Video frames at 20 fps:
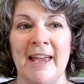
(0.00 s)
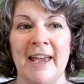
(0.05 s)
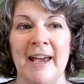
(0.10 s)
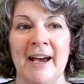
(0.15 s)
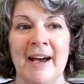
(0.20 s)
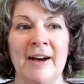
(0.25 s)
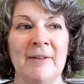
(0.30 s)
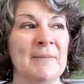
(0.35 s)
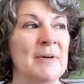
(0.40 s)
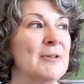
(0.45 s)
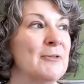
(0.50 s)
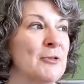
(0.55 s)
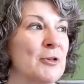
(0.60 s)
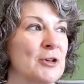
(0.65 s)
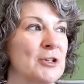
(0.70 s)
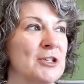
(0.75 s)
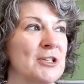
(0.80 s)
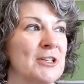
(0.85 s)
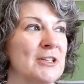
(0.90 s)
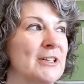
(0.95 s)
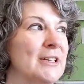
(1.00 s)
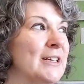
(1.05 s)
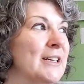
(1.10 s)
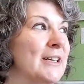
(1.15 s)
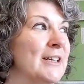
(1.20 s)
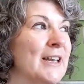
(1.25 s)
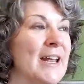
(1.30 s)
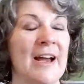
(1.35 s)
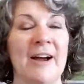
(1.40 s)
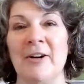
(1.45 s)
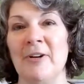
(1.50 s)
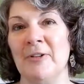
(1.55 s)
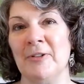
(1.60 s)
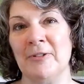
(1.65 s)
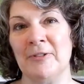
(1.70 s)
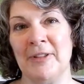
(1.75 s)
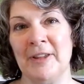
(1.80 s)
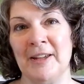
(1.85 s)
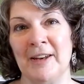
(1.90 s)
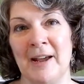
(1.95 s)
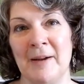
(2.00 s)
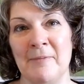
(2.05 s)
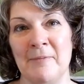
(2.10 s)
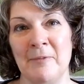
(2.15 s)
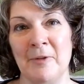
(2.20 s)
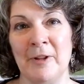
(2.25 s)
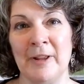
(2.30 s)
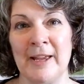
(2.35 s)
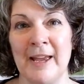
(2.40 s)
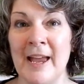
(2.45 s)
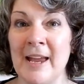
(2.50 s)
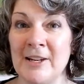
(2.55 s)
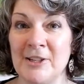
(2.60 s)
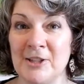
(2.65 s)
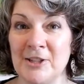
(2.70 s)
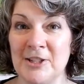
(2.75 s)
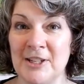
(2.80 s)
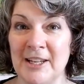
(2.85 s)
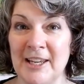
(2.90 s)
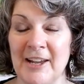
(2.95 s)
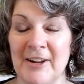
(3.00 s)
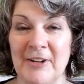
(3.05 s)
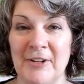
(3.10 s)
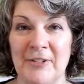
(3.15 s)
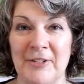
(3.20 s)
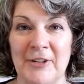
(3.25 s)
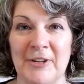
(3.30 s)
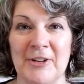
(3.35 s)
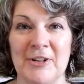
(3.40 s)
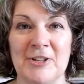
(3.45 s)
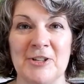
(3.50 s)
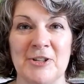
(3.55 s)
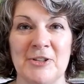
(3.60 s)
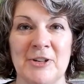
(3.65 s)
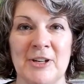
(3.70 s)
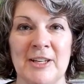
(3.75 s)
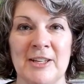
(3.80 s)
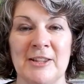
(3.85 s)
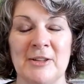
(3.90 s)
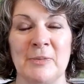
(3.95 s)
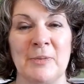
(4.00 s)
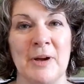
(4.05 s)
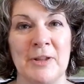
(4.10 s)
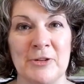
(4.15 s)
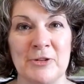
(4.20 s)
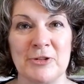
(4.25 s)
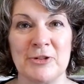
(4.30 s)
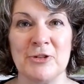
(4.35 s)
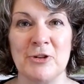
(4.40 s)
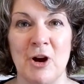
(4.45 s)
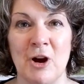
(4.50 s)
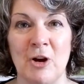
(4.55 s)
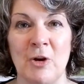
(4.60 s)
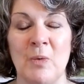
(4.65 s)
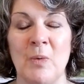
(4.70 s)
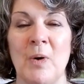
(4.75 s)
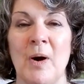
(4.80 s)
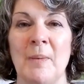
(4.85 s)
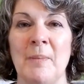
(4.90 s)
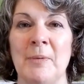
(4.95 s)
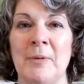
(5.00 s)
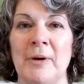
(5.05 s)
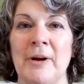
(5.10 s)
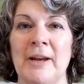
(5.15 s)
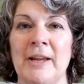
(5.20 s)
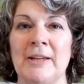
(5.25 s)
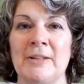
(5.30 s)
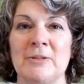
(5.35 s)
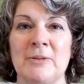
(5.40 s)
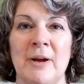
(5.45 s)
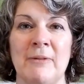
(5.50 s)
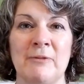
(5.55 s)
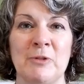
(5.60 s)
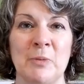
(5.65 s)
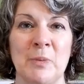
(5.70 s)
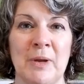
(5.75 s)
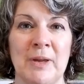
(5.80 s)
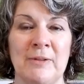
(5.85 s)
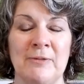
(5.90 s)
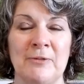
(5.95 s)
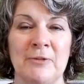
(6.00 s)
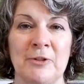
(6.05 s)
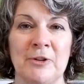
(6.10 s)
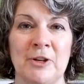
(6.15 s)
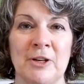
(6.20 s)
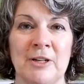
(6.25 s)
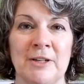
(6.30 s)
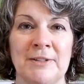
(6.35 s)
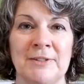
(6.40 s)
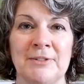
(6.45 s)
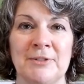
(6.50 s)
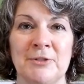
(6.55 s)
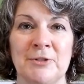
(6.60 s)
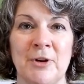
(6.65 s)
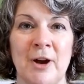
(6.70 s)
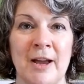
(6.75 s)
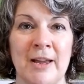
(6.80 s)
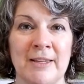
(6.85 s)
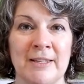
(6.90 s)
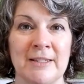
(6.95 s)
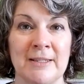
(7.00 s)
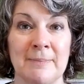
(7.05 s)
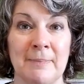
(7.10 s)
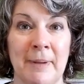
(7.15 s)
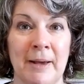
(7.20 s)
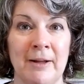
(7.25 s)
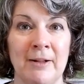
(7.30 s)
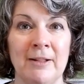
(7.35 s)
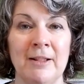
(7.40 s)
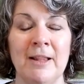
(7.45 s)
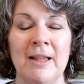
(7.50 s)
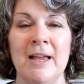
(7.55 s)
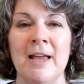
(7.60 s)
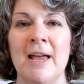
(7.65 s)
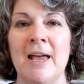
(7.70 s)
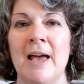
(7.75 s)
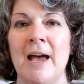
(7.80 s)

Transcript: Unfortunately, now that I'm really anxious to get out there and do it, the weather's not cooperating. So I have to wait for a dry spell.